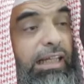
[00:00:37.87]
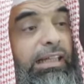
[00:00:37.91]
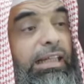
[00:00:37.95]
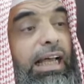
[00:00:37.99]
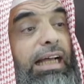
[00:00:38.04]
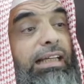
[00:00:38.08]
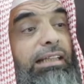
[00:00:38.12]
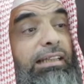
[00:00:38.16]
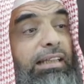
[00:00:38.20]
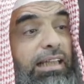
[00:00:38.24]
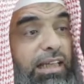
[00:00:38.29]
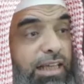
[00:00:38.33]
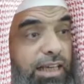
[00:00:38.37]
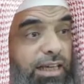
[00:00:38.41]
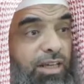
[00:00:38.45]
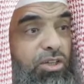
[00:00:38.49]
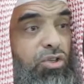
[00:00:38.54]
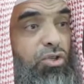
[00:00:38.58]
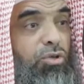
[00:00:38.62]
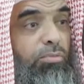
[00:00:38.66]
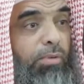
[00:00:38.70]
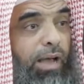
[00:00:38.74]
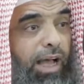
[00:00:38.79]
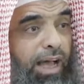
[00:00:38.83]
that He
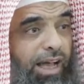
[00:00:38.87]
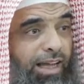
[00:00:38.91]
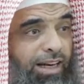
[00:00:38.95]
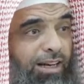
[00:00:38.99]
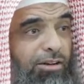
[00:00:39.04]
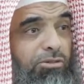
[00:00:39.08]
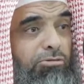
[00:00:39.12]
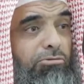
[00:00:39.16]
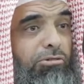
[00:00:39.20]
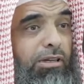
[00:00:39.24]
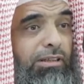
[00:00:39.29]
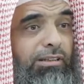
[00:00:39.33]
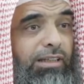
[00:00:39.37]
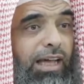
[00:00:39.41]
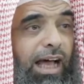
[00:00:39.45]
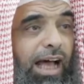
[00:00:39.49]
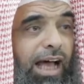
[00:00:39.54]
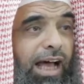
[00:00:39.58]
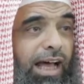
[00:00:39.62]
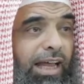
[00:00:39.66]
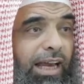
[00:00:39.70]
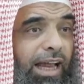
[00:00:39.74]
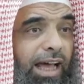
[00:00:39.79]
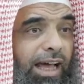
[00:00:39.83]
subhanahu wa
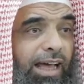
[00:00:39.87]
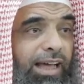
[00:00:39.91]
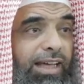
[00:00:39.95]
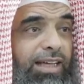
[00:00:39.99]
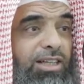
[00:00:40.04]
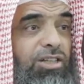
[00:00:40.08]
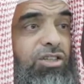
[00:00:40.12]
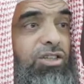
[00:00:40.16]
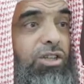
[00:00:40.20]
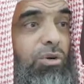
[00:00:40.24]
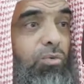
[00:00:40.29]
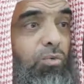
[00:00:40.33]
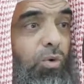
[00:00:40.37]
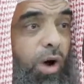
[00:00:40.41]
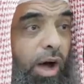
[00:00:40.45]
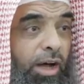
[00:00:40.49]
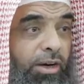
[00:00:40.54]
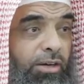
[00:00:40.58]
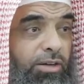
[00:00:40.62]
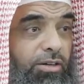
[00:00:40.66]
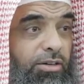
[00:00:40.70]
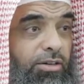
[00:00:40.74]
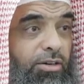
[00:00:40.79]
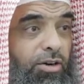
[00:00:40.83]
ta'ala is the
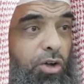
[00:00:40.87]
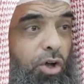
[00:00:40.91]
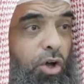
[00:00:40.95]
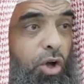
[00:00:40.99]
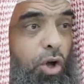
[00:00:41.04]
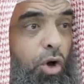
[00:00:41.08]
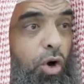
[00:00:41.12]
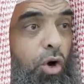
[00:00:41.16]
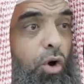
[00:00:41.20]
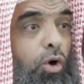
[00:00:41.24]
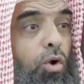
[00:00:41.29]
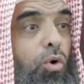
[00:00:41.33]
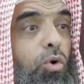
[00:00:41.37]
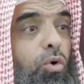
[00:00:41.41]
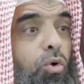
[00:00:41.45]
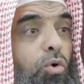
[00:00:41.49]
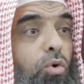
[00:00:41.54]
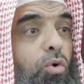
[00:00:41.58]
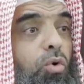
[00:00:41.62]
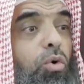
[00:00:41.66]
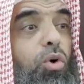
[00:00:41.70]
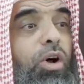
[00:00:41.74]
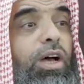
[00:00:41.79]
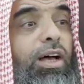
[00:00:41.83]
one
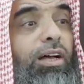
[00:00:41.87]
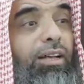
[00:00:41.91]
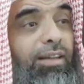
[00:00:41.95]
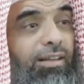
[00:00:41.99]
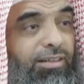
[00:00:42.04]
who